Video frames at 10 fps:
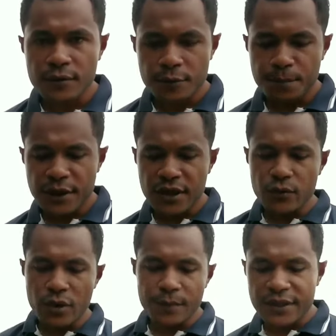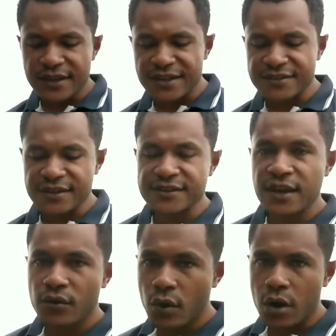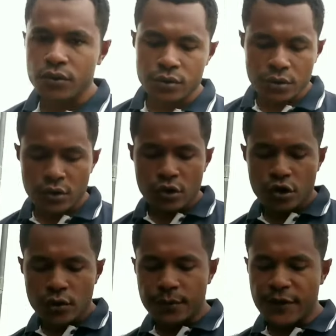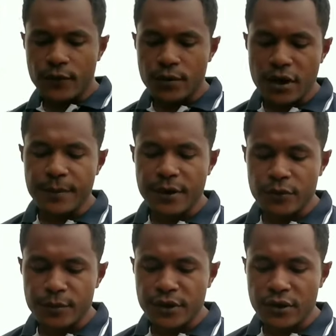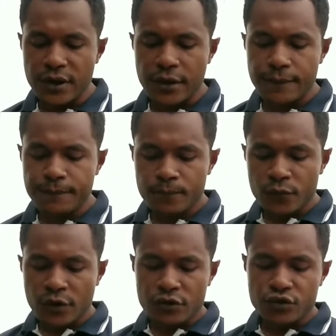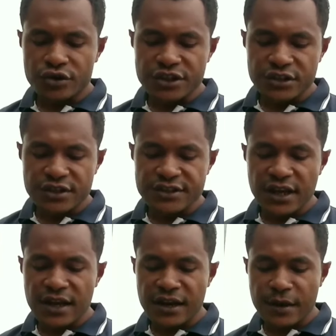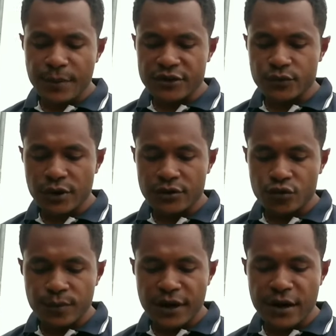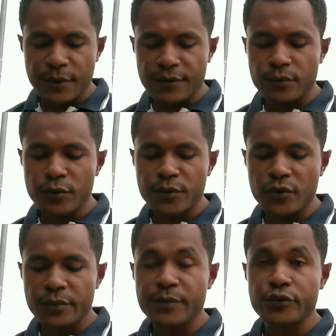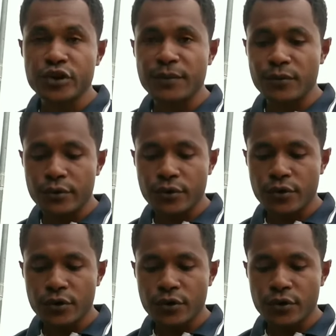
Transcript: making one transaction go out. On the phone number blow me there. So these are the numbers where took the number blow me where we put him blow.